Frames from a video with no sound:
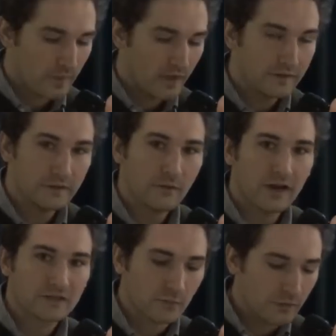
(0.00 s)
The
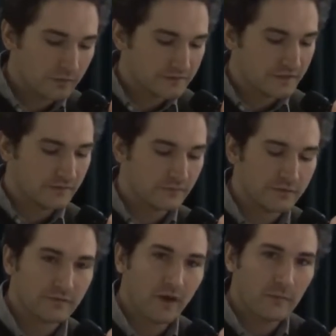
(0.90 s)
direction we received
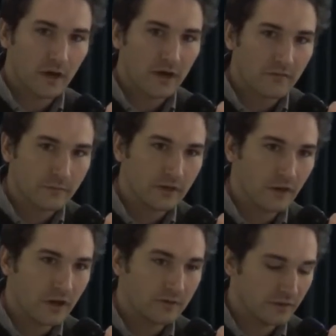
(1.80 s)
was from our government
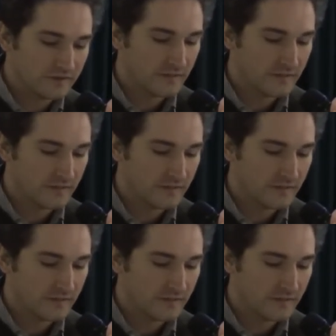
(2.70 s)
document,